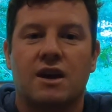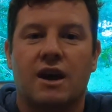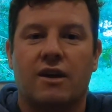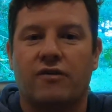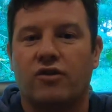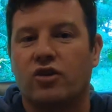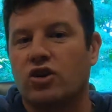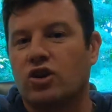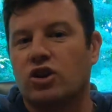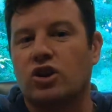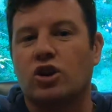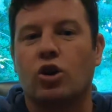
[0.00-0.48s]

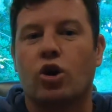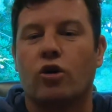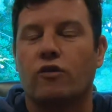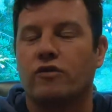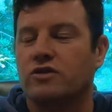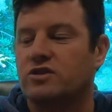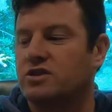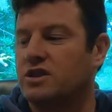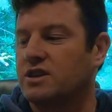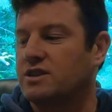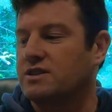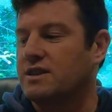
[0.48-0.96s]
If you're going to go
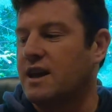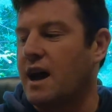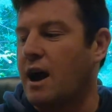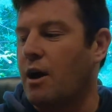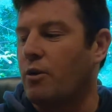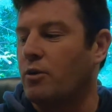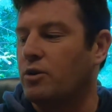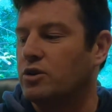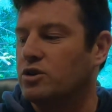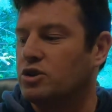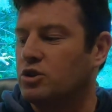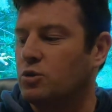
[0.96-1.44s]
over 6
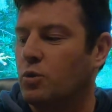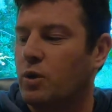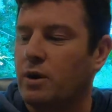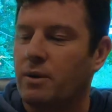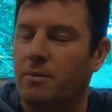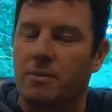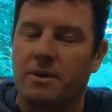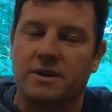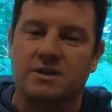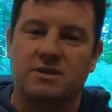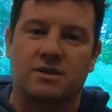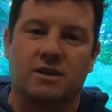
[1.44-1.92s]
hours, you
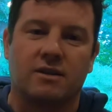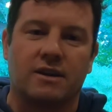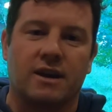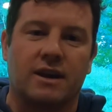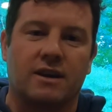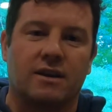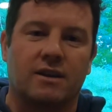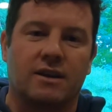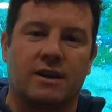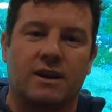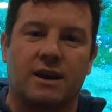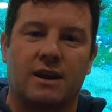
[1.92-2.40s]
want to mix the
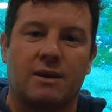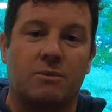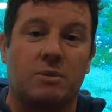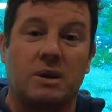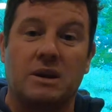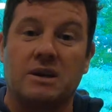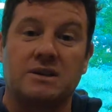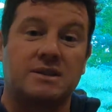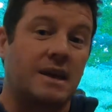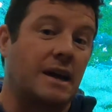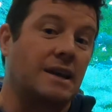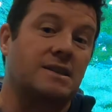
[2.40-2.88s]
lanolin in
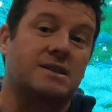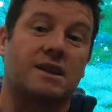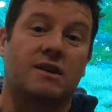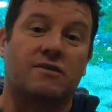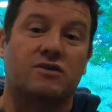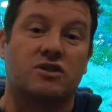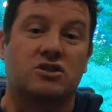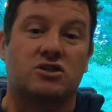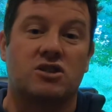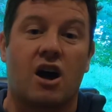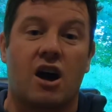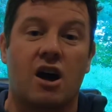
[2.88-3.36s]
because that
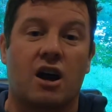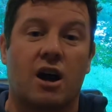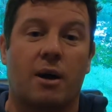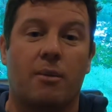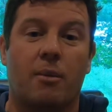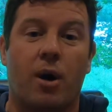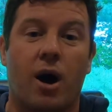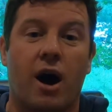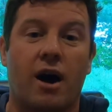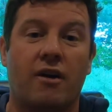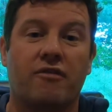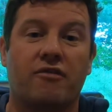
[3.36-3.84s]
stuff does not
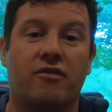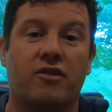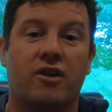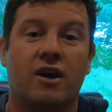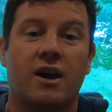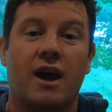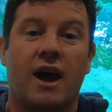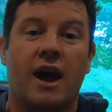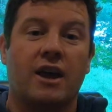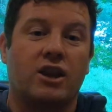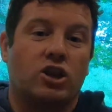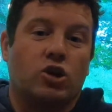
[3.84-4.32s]
come off
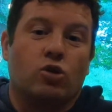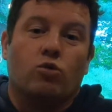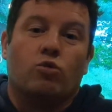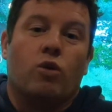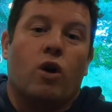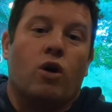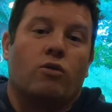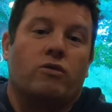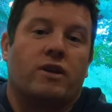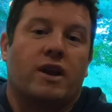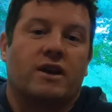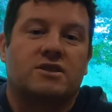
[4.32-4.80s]
and you
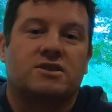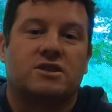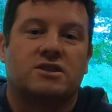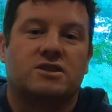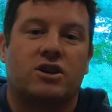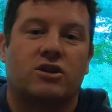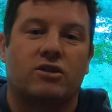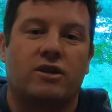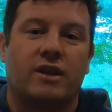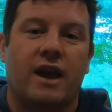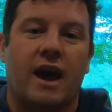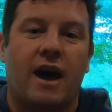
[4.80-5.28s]
won't
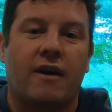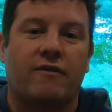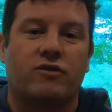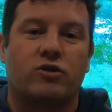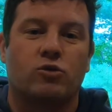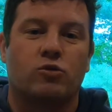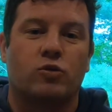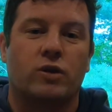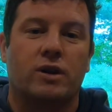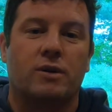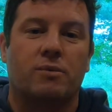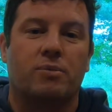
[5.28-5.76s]
necessarily have
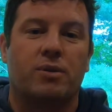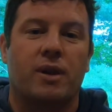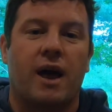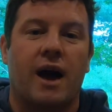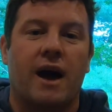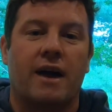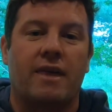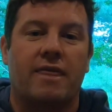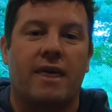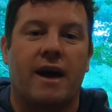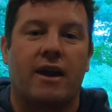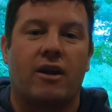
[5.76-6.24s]
to
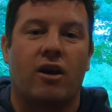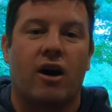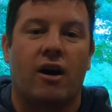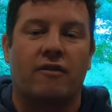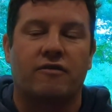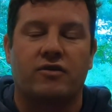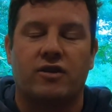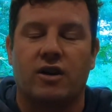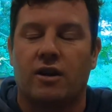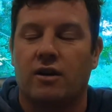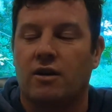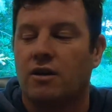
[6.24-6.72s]
reapply that
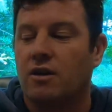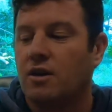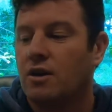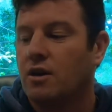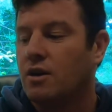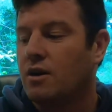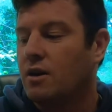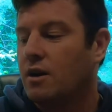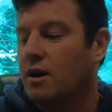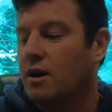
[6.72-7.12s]
often.